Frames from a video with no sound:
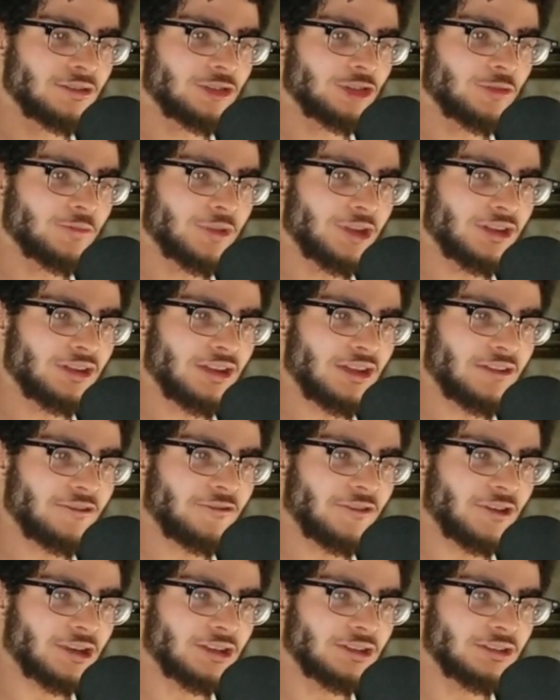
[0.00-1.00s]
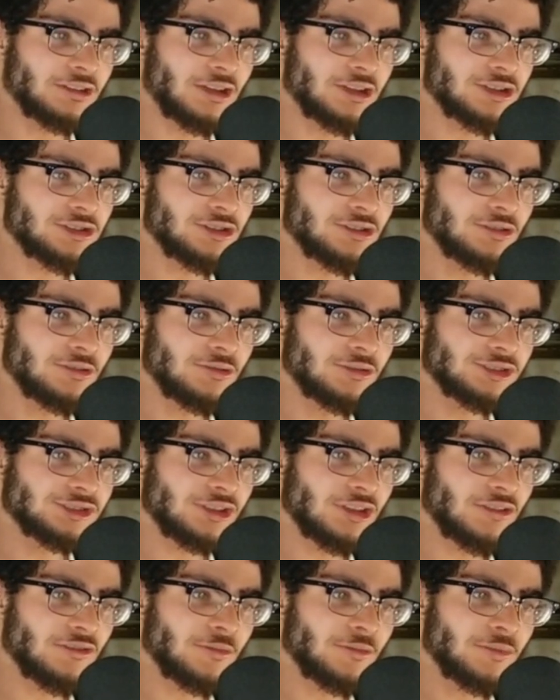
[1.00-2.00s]
You better not fucking touch her, you
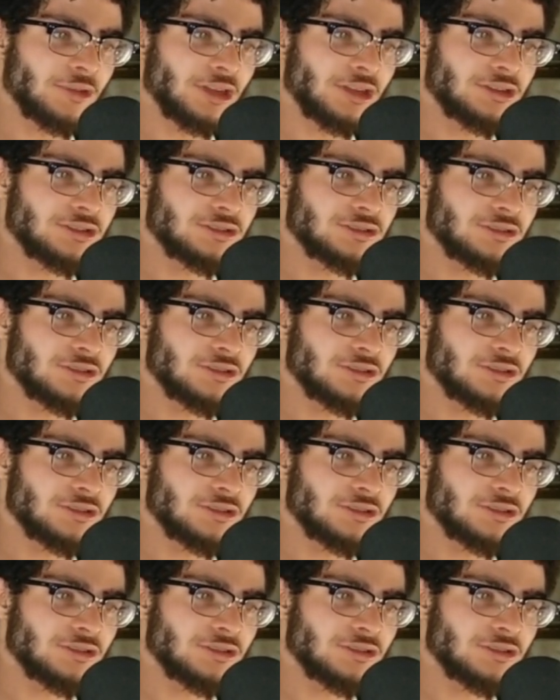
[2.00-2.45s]
son of a bitch.